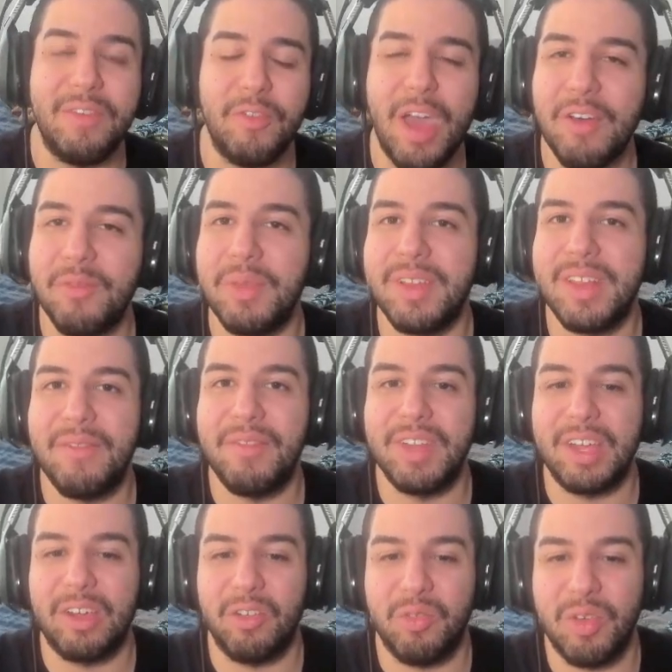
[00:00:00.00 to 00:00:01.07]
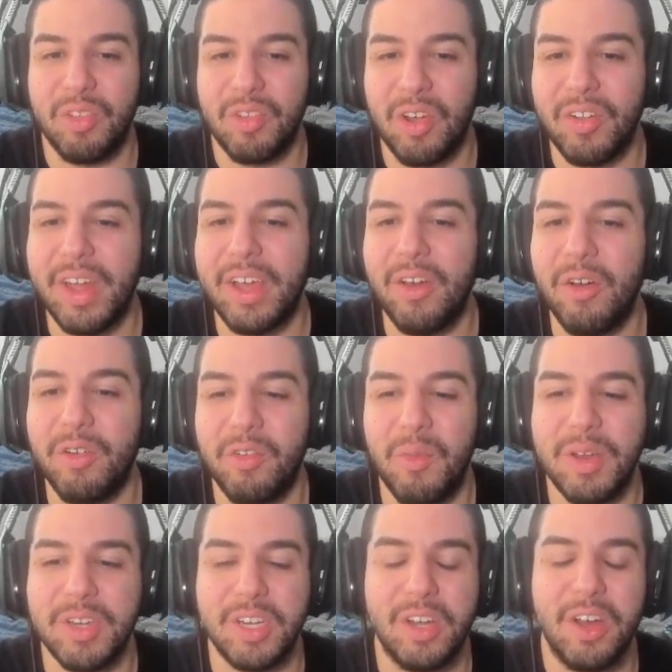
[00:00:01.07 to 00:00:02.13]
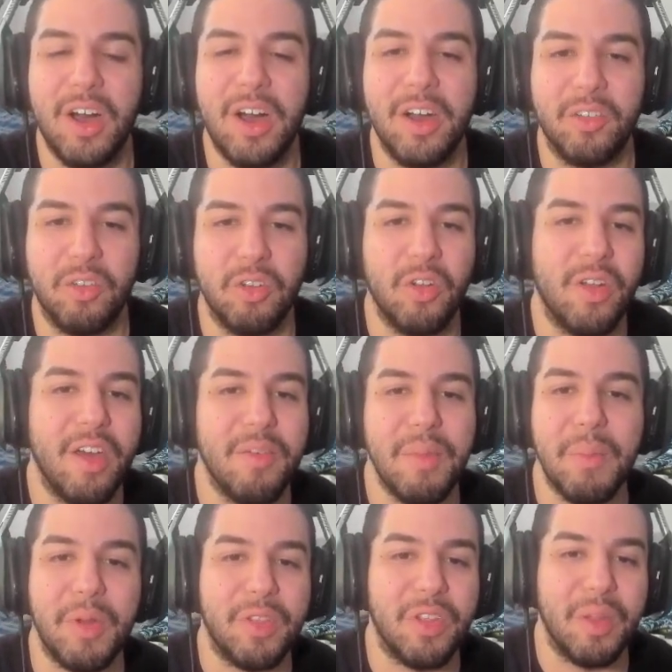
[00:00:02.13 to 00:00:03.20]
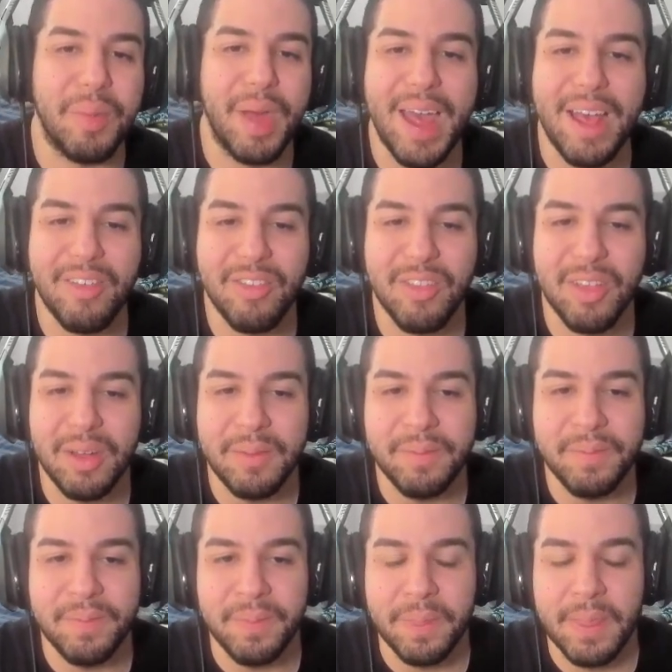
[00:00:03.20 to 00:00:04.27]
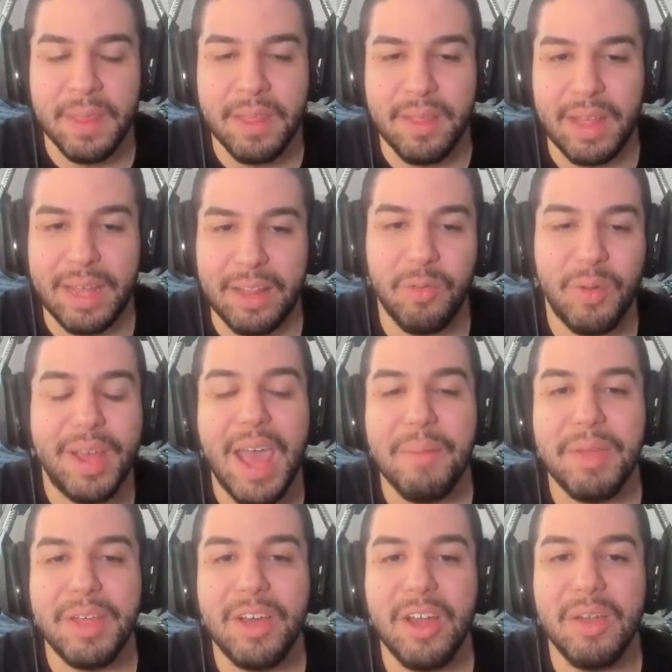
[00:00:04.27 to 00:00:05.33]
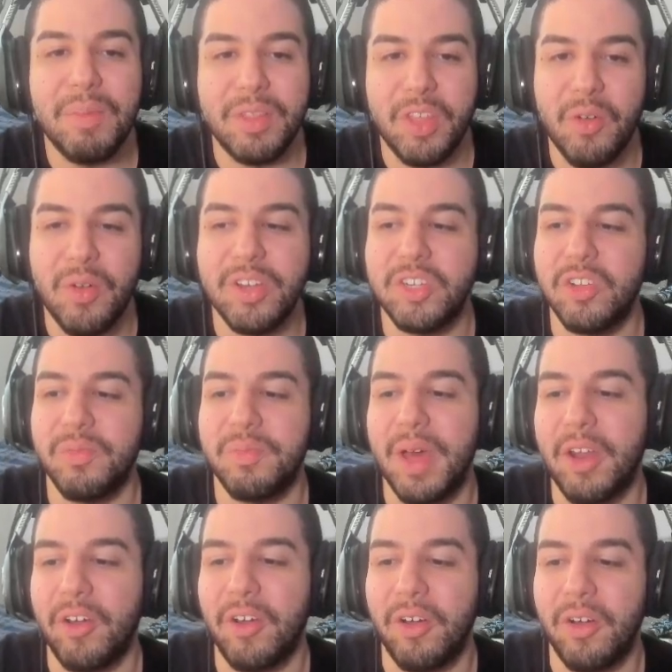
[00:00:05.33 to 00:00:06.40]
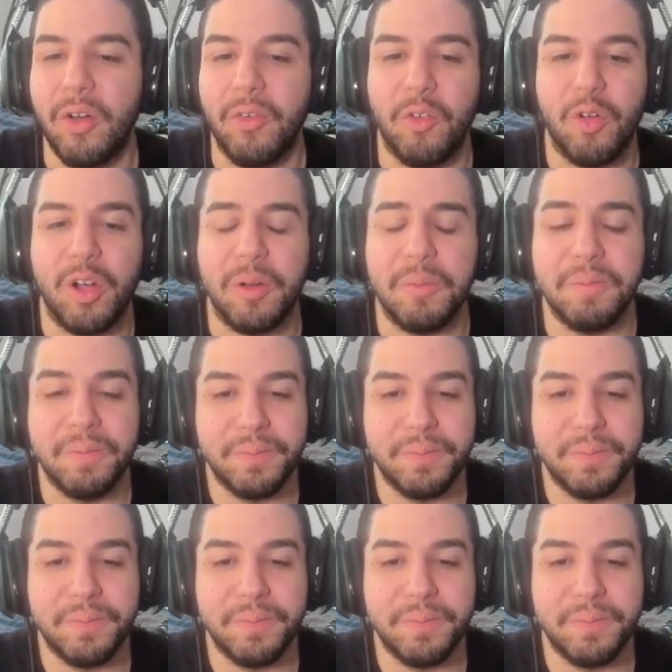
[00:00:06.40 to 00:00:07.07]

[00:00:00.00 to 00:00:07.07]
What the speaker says: If you haven't been saving like your 3-star Light Cones for Meshing Cogs, or you don't have memories of the past. Like, this one can be good, but there is just better overall.